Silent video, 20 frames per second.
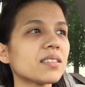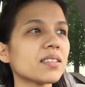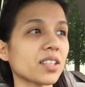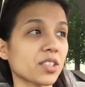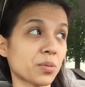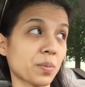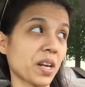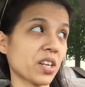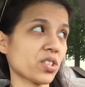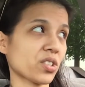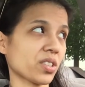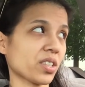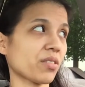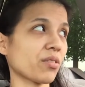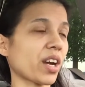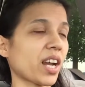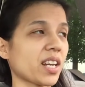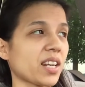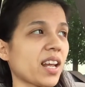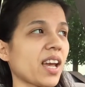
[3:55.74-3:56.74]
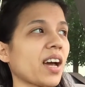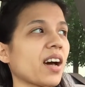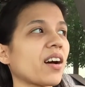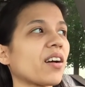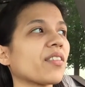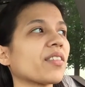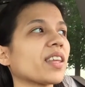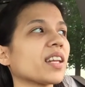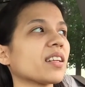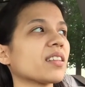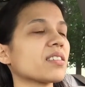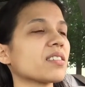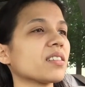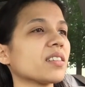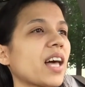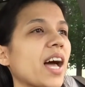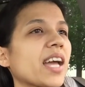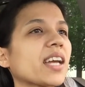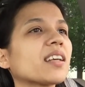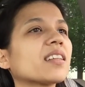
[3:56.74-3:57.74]
especially right now, then it's
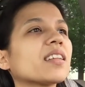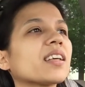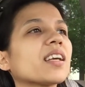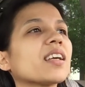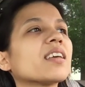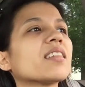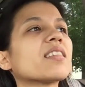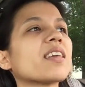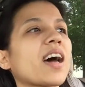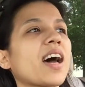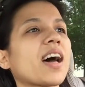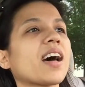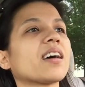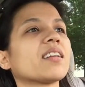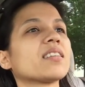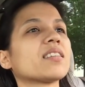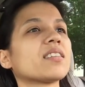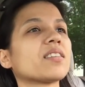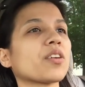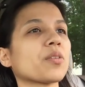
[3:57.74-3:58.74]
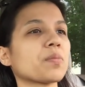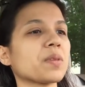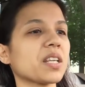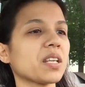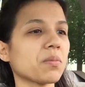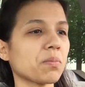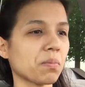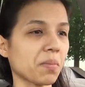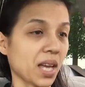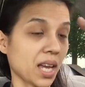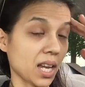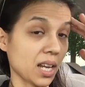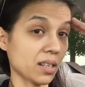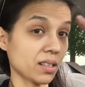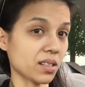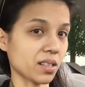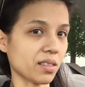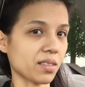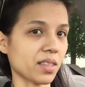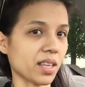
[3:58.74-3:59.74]
likely that they're being
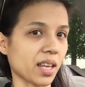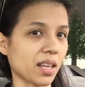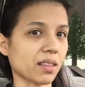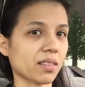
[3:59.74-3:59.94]
made to think